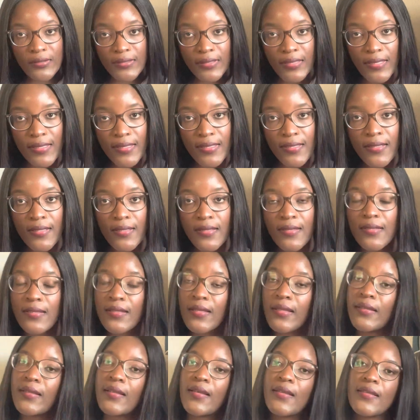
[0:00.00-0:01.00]
nurses.
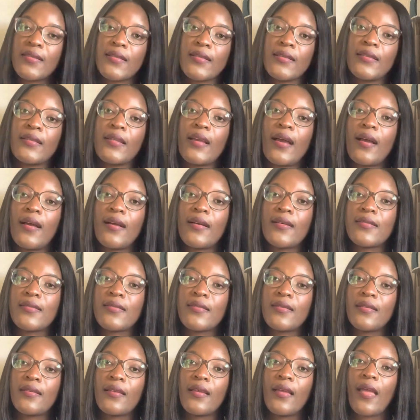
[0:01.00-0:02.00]
The nurse
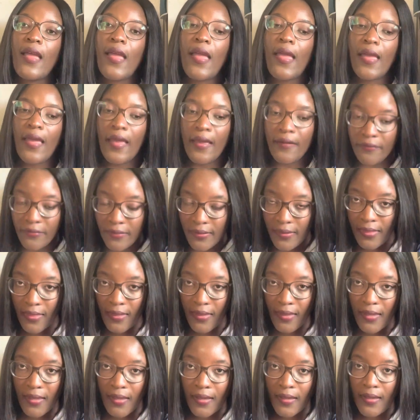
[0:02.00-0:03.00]
does
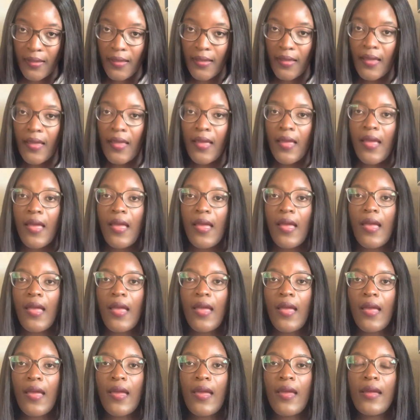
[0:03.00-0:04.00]
everything.
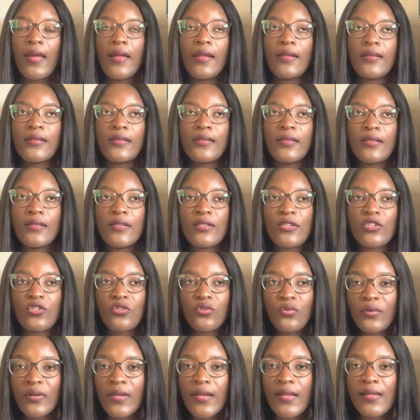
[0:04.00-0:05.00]
and
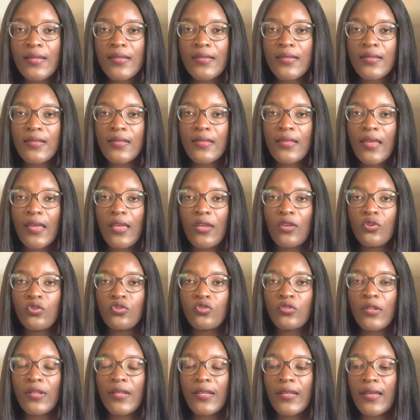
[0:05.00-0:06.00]
students, they
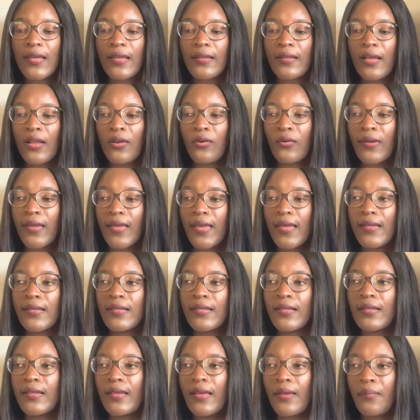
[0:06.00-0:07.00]
usually get
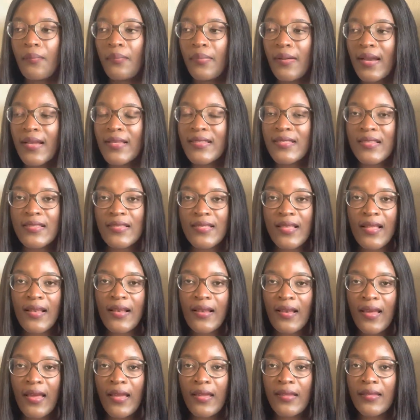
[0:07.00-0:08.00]
allocated a praxis
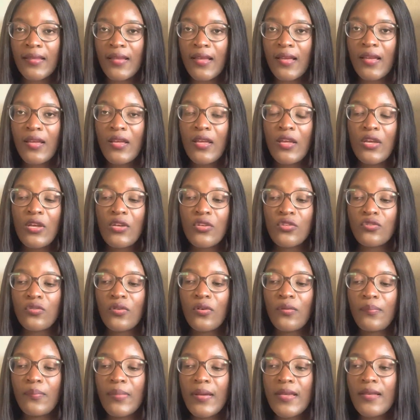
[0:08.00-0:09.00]
anleiter,
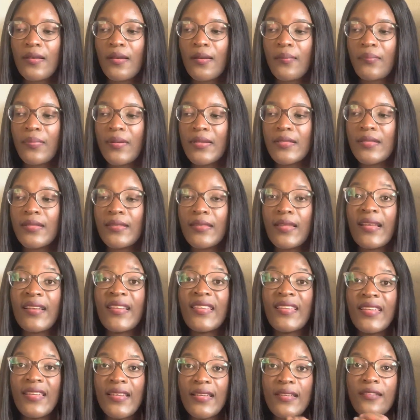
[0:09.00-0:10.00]
so a person
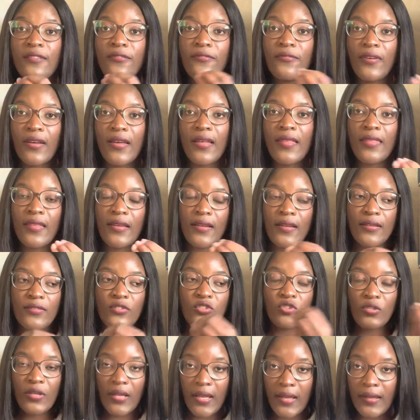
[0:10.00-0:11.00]
that did further
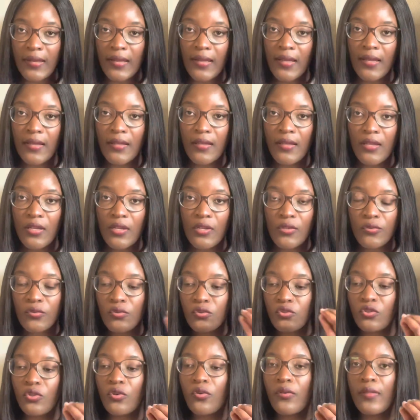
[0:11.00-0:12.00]
training to
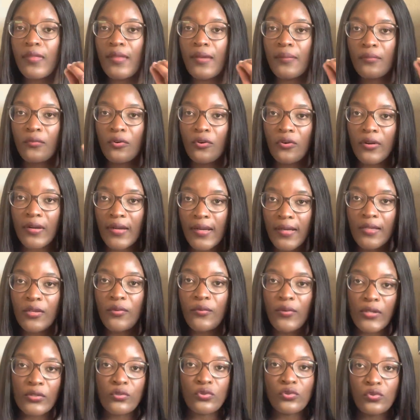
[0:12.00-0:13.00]
show them correctly
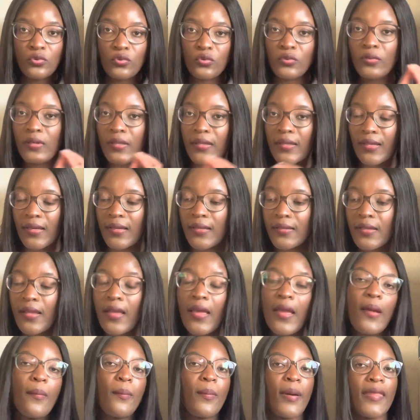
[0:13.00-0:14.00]
what to do and that.
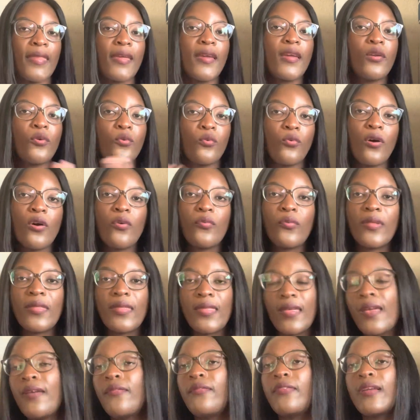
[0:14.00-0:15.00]
But they can work with
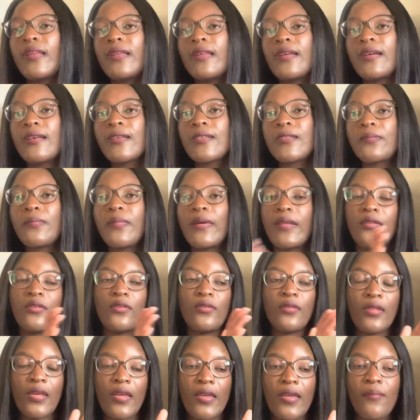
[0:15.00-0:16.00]
every nurse, but
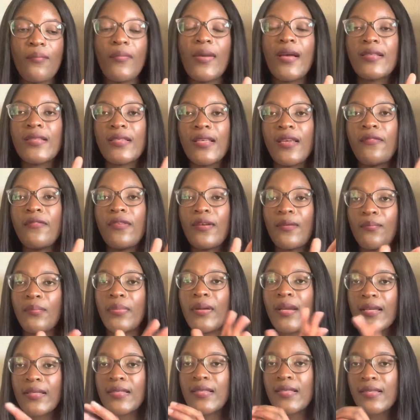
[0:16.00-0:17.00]
they must have a
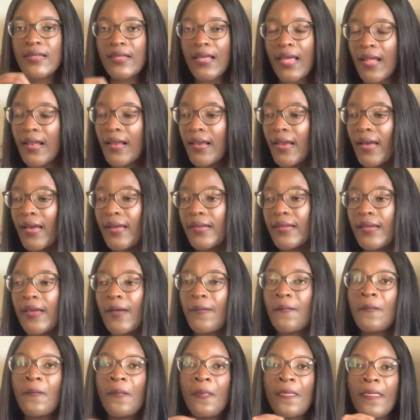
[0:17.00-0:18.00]
praxis anleiter,
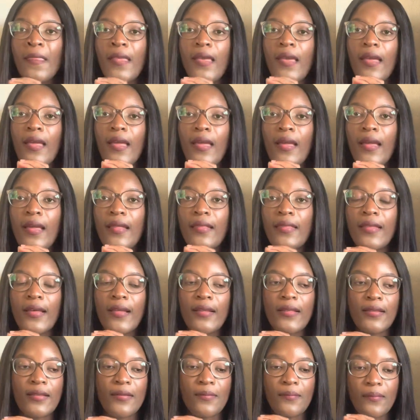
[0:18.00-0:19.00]
and
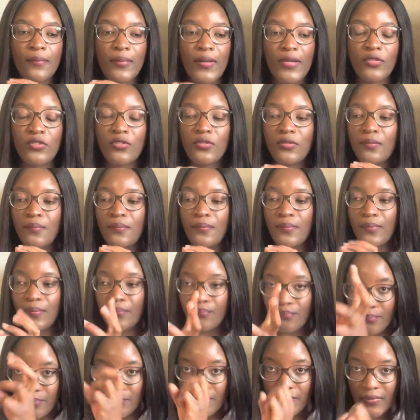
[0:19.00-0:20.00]
that
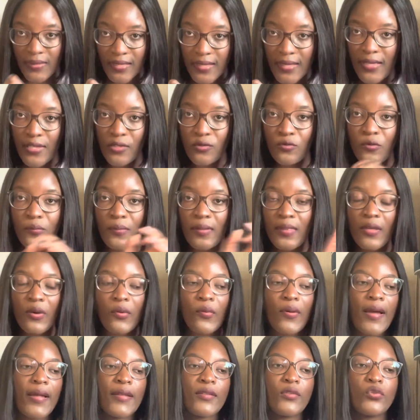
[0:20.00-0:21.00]
nurse will be the
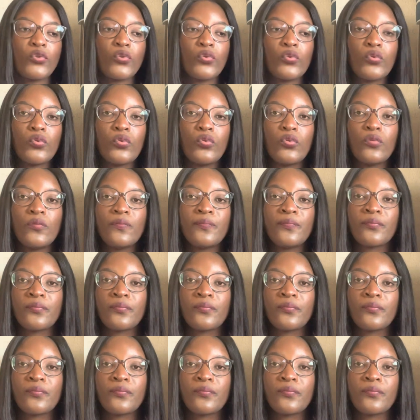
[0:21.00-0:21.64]
one to